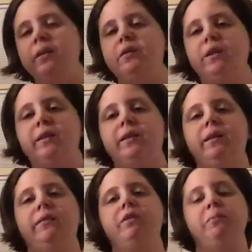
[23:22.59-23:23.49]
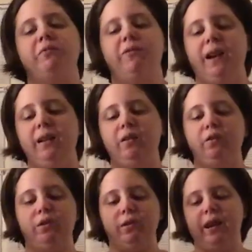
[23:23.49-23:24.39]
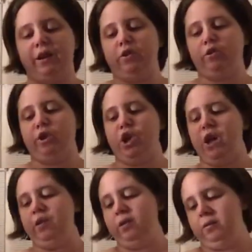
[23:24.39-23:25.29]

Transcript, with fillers: just enough to provide a little extra shade.